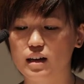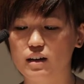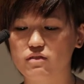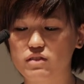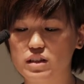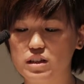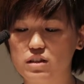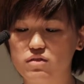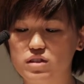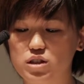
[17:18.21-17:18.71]

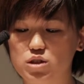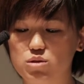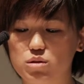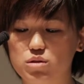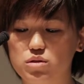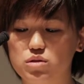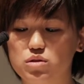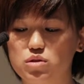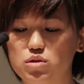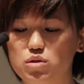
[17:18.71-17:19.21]
of
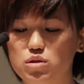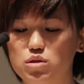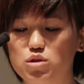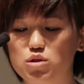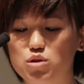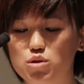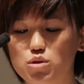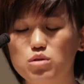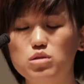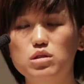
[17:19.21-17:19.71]
individuals to the
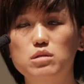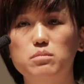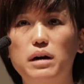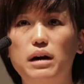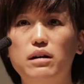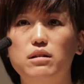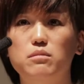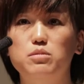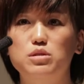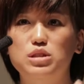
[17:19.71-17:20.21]
truth
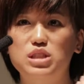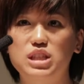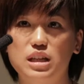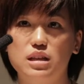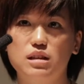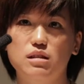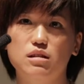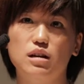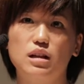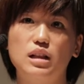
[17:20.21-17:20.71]
about a
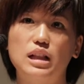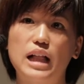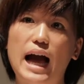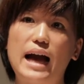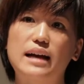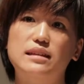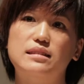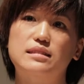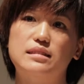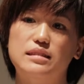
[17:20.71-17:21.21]
particular
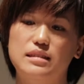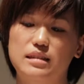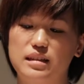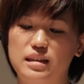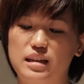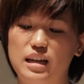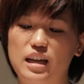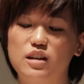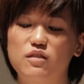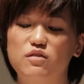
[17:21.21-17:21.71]
class,
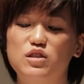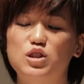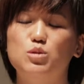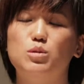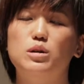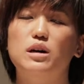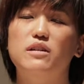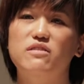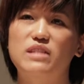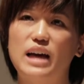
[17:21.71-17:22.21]

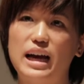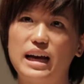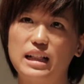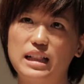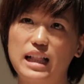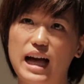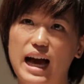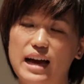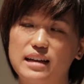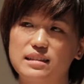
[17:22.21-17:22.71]
individual of that
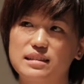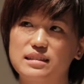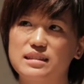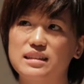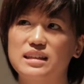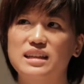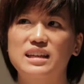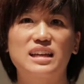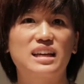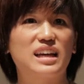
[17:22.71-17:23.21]
class.